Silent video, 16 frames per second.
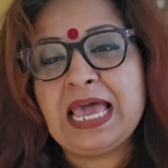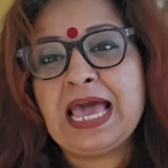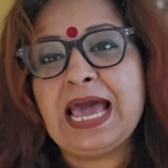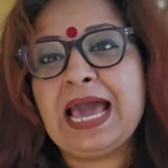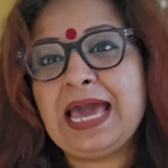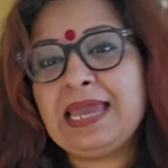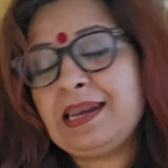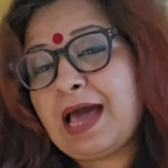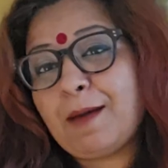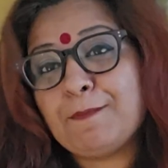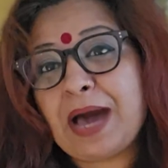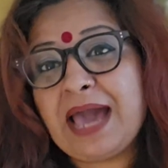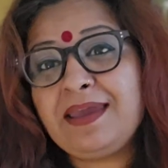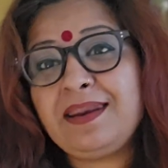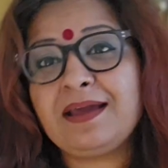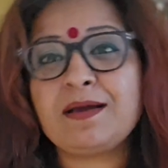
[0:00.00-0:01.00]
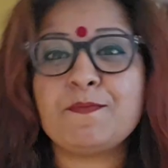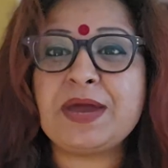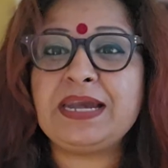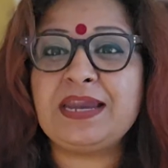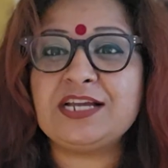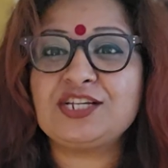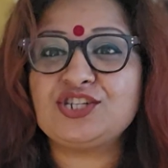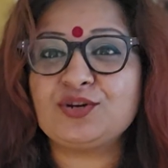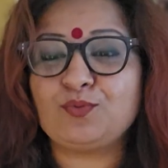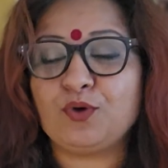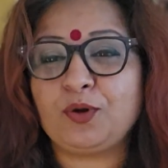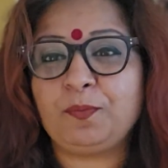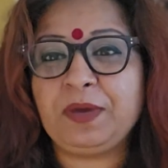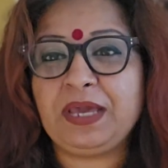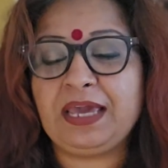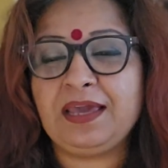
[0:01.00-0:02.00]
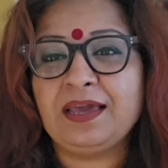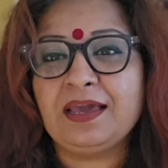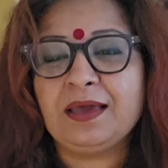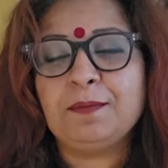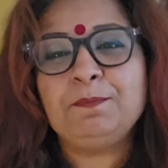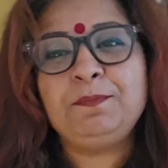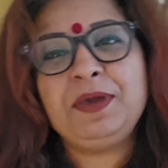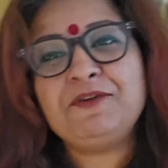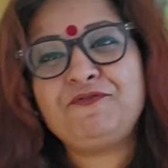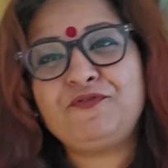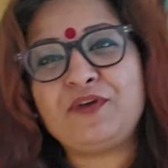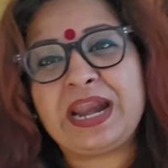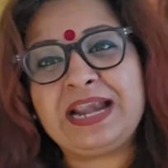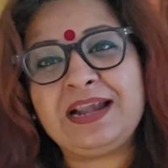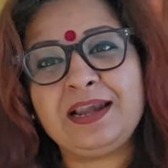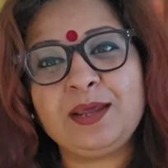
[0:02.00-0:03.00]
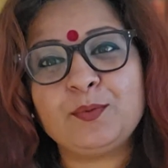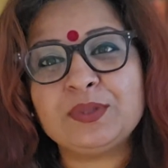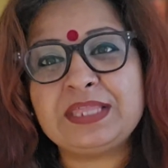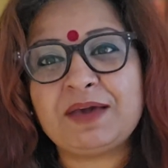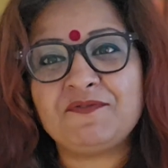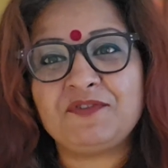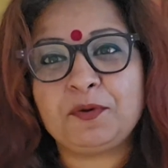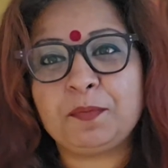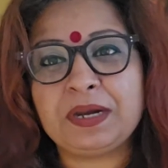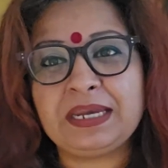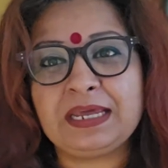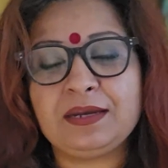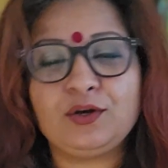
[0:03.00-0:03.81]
And my recommendation would be friendly with everybody.